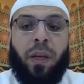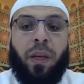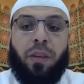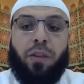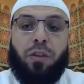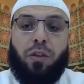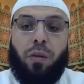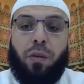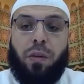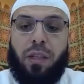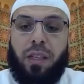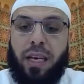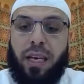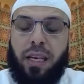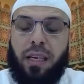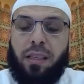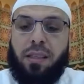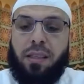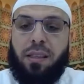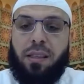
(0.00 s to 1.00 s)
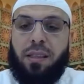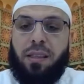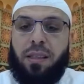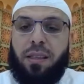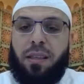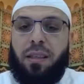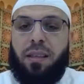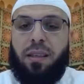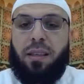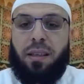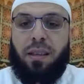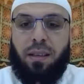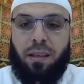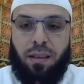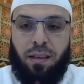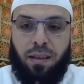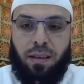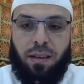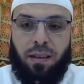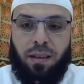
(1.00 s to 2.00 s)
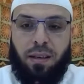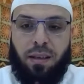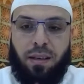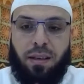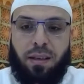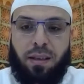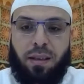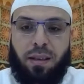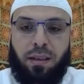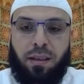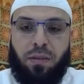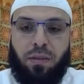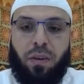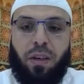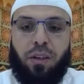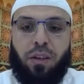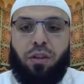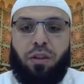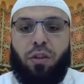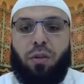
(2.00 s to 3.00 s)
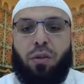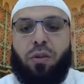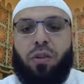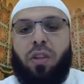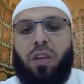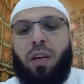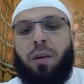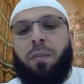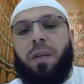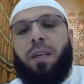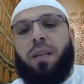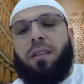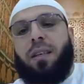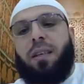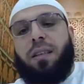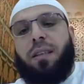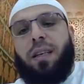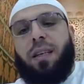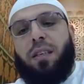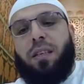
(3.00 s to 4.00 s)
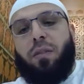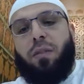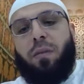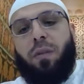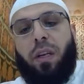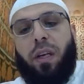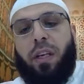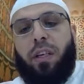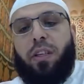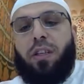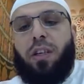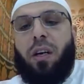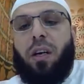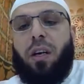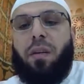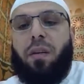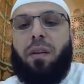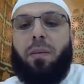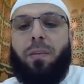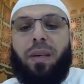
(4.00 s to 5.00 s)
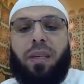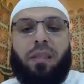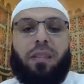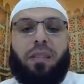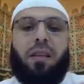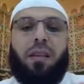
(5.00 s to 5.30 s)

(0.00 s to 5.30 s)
So the days, as far as those coming 10 days of the Hijjah are the best.